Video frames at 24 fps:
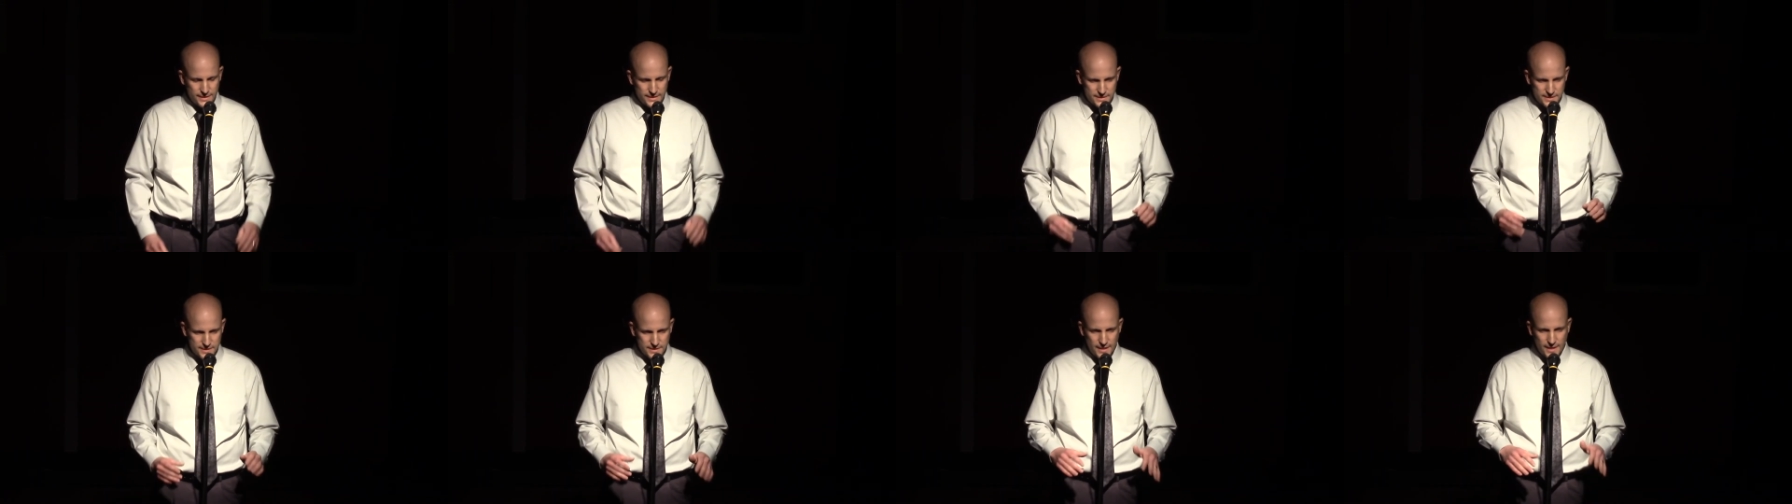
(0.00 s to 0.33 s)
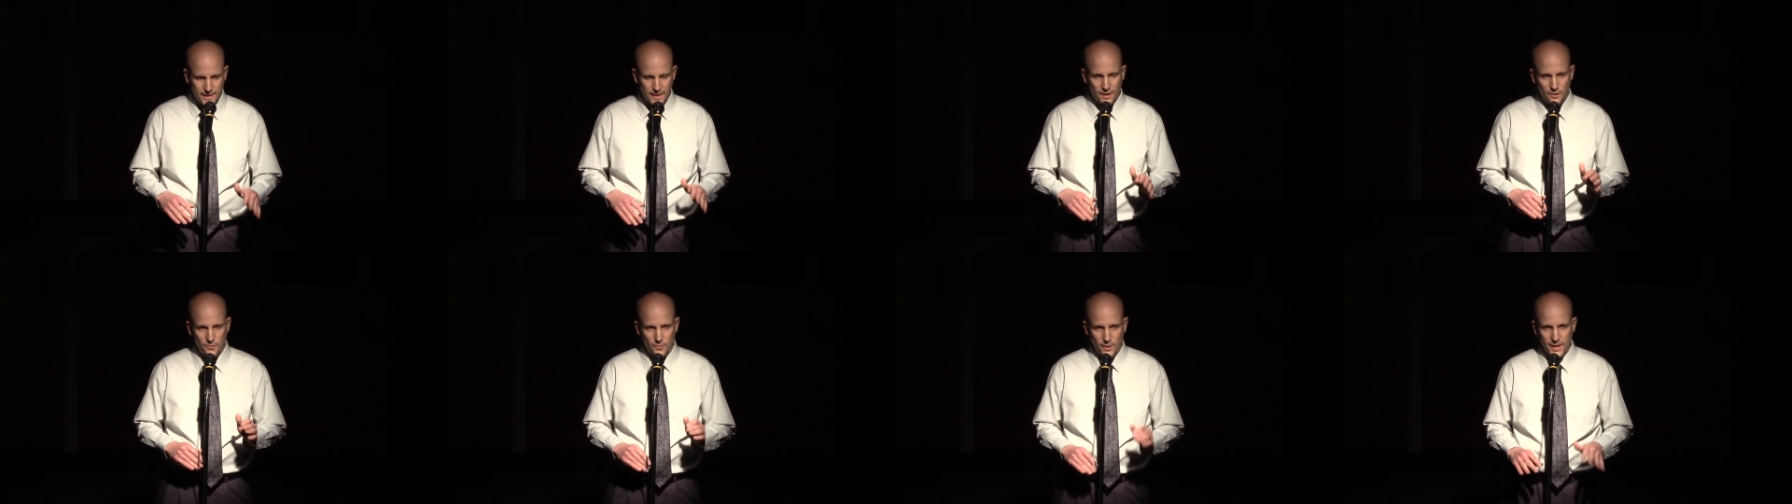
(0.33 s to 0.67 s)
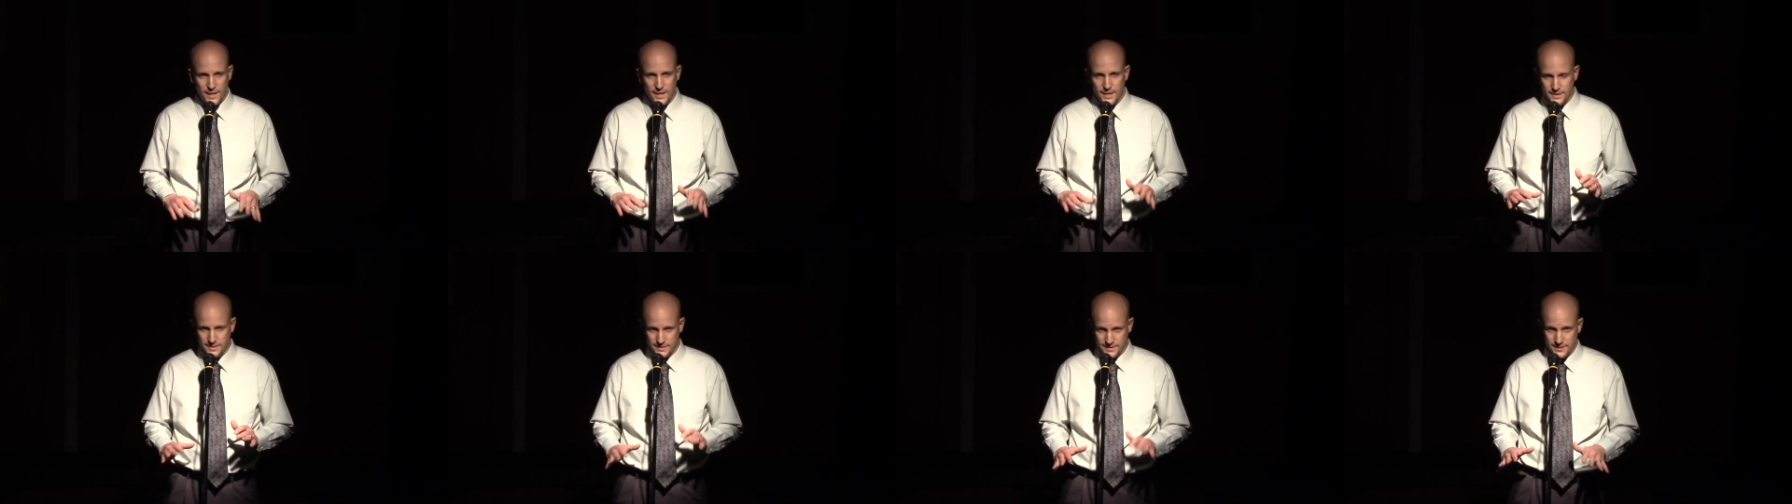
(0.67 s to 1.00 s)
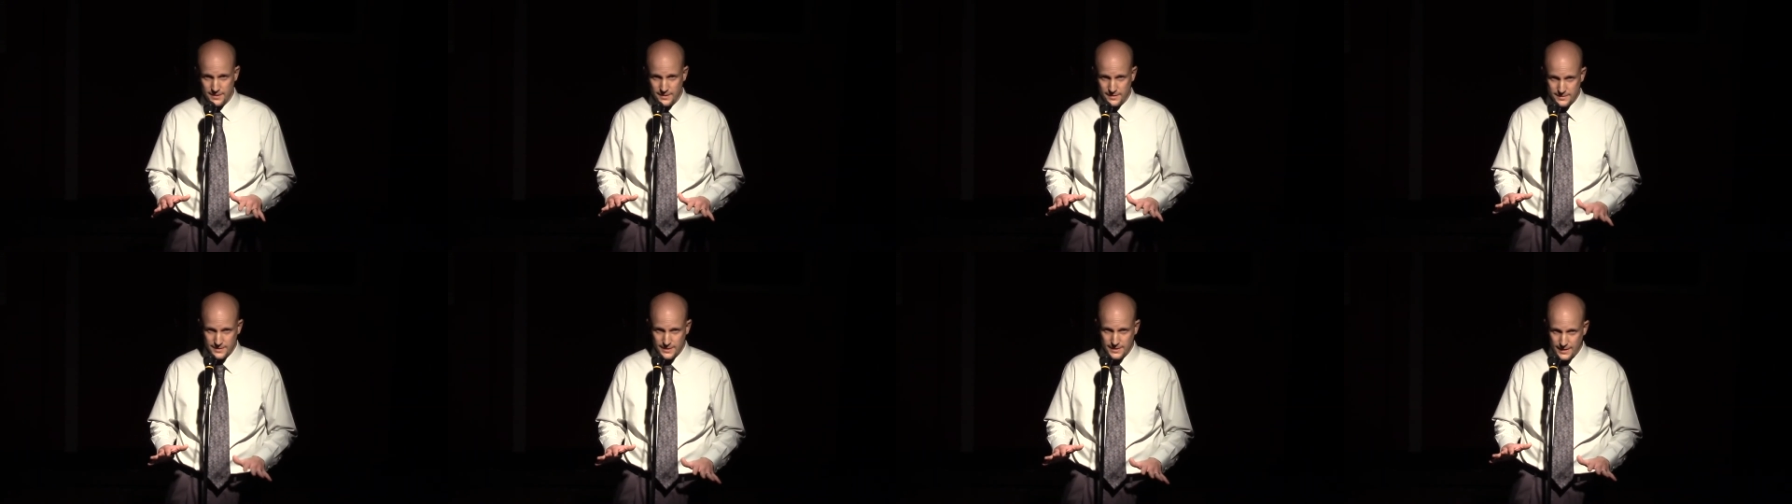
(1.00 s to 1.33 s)
Instead, I waited
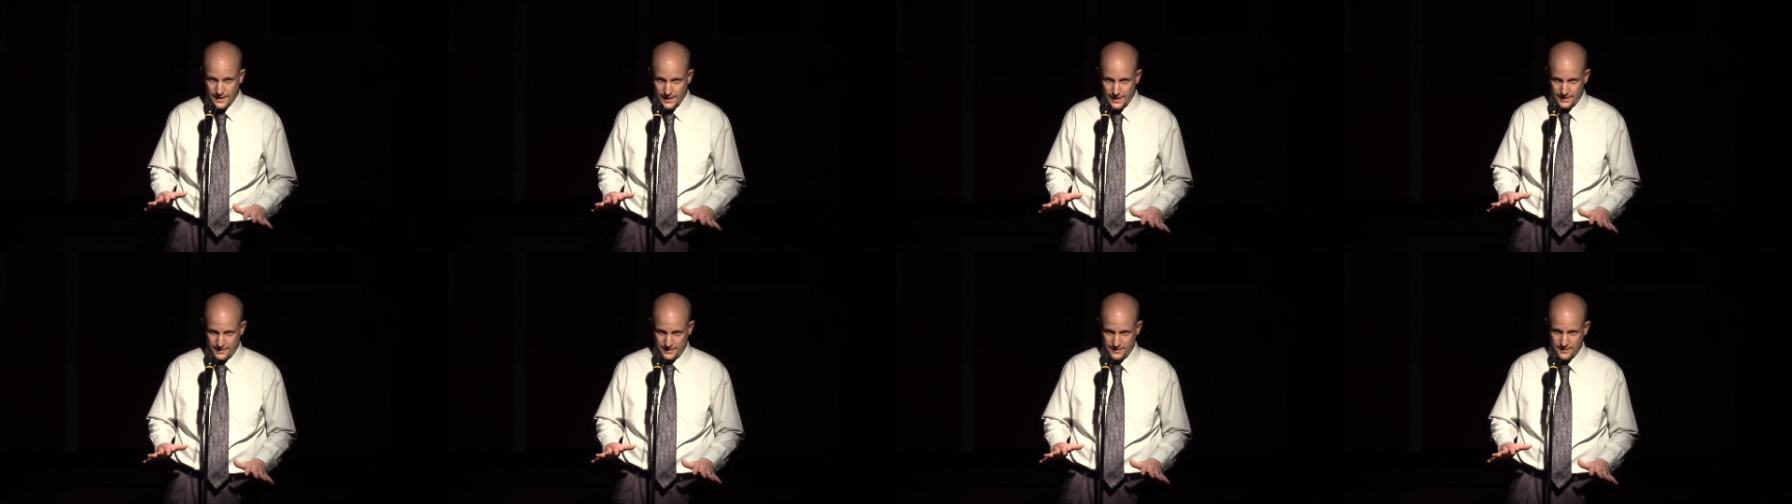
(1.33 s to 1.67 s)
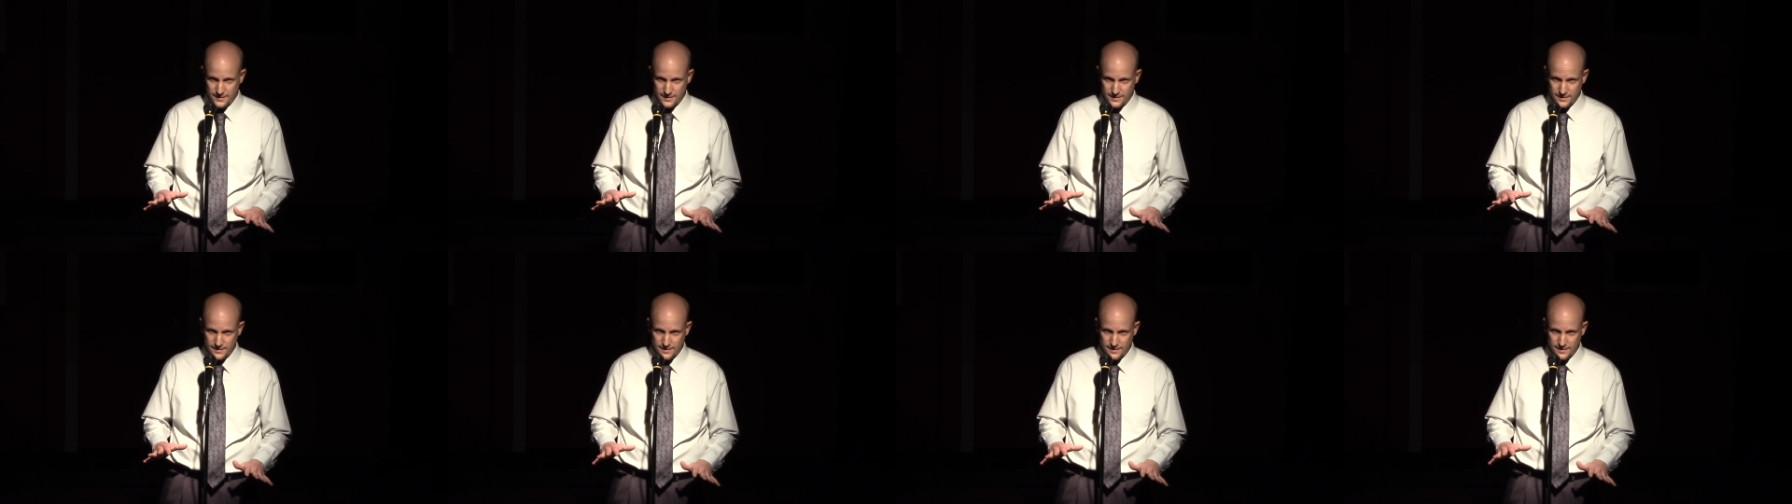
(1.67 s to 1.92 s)
until tonight.